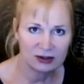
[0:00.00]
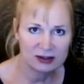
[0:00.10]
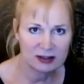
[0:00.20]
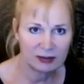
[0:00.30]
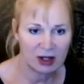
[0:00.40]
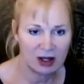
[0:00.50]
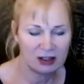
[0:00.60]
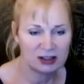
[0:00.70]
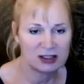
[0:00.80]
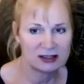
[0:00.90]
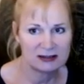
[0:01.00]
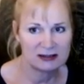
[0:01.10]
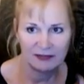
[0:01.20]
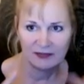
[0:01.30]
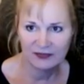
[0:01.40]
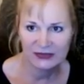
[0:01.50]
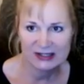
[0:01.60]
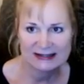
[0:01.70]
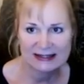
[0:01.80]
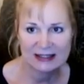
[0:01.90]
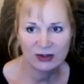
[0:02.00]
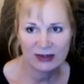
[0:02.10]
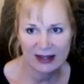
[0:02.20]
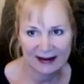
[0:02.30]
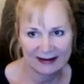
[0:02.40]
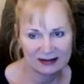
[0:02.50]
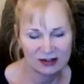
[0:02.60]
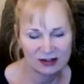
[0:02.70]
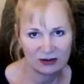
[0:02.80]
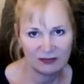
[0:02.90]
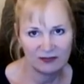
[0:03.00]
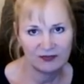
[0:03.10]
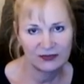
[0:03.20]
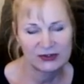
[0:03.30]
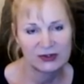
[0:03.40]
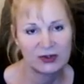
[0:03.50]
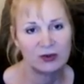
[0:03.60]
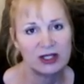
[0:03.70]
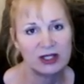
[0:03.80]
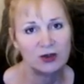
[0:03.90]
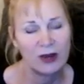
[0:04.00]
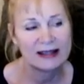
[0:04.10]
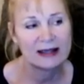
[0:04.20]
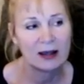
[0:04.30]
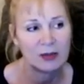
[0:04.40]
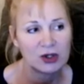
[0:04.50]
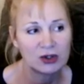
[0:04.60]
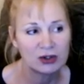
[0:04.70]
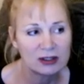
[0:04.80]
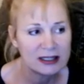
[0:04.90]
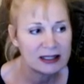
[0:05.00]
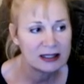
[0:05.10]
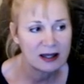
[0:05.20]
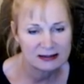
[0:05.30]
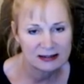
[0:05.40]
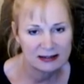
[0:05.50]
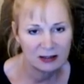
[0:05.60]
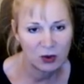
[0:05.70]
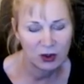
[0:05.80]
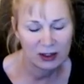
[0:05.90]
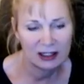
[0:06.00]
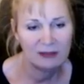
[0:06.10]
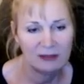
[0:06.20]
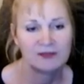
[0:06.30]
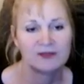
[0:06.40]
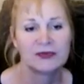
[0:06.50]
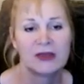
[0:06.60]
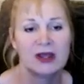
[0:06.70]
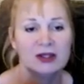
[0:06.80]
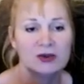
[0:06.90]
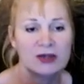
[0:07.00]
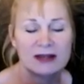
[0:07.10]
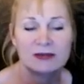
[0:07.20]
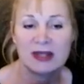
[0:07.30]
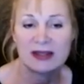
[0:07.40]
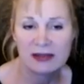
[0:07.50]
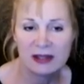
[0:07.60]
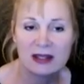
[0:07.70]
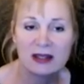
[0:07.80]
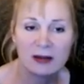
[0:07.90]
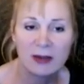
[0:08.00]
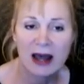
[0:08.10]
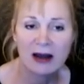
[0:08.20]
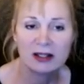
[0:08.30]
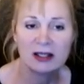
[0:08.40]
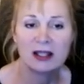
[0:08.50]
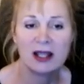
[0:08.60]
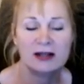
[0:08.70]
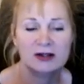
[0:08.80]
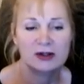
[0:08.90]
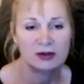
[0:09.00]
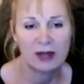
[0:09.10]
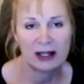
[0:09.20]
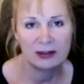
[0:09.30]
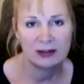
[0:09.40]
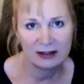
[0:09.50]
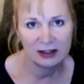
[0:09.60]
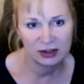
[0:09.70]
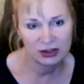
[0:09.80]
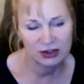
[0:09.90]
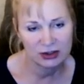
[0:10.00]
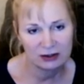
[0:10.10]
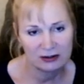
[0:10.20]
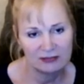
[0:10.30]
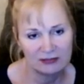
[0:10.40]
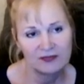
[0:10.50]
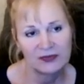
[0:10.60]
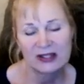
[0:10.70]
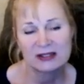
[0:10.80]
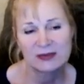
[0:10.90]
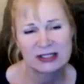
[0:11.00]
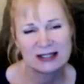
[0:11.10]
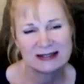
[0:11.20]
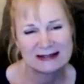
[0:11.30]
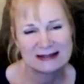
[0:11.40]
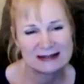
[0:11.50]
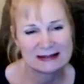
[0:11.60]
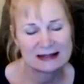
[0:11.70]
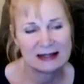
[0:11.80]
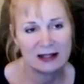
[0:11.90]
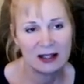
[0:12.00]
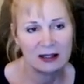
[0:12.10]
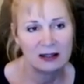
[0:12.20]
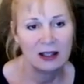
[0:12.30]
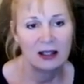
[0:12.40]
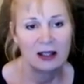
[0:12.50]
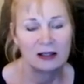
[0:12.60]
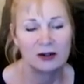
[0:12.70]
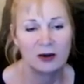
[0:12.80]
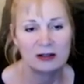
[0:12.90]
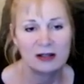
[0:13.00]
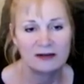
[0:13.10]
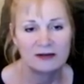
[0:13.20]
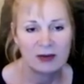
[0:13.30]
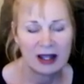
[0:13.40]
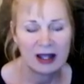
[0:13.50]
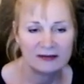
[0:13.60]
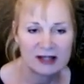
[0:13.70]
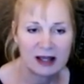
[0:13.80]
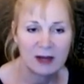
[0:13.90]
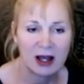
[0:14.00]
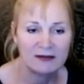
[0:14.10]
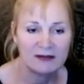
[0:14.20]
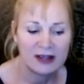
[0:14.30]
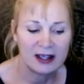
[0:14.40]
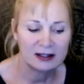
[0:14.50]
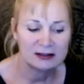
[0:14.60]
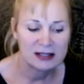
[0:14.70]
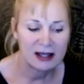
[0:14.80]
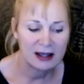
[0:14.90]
your subconscious to send you that answer, so that when you wake up early on Sunday morning, you can be thinking about it and you can write about it in your journal, especially since it's Sunday. A lot of you might have time off, and